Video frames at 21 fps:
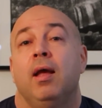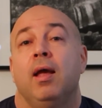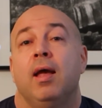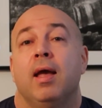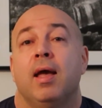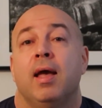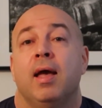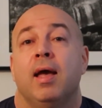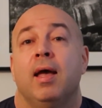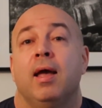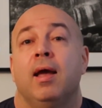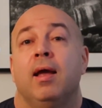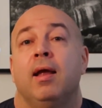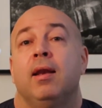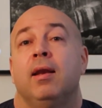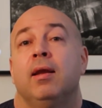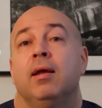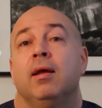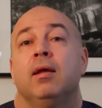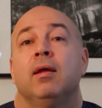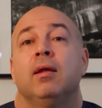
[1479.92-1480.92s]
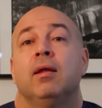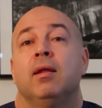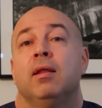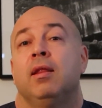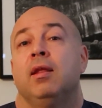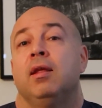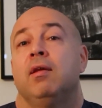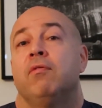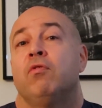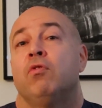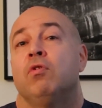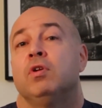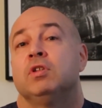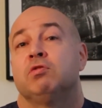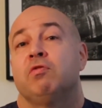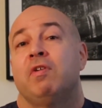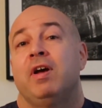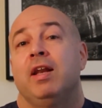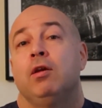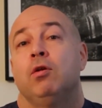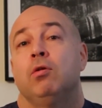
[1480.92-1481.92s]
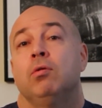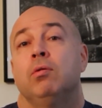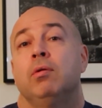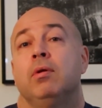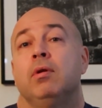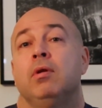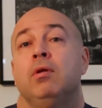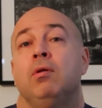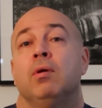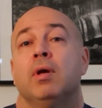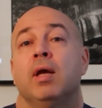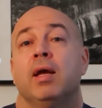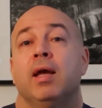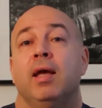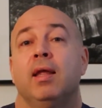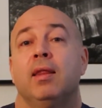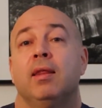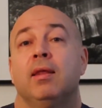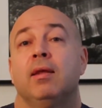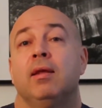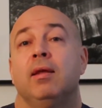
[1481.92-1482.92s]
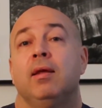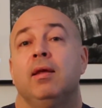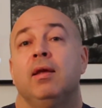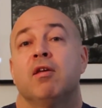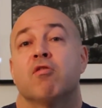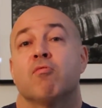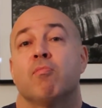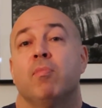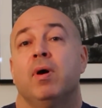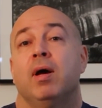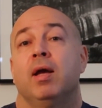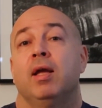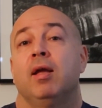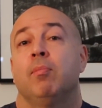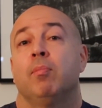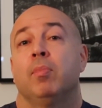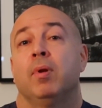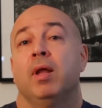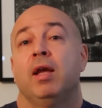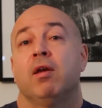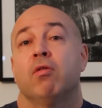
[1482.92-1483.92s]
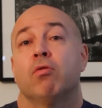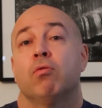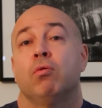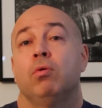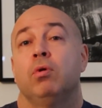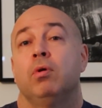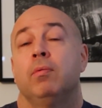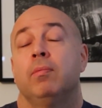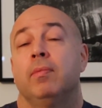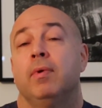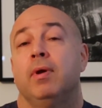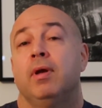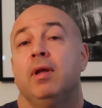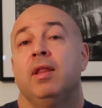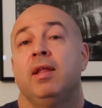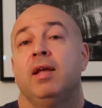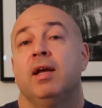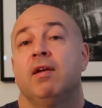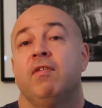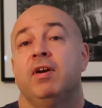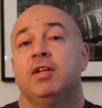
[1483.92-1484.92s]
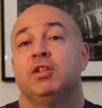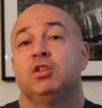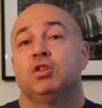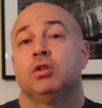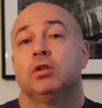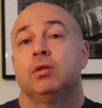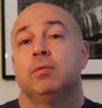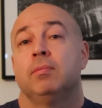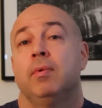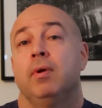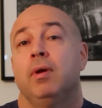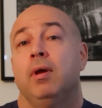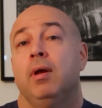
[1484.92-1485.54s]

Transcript: And the fullest value you can get is by playing through the adventure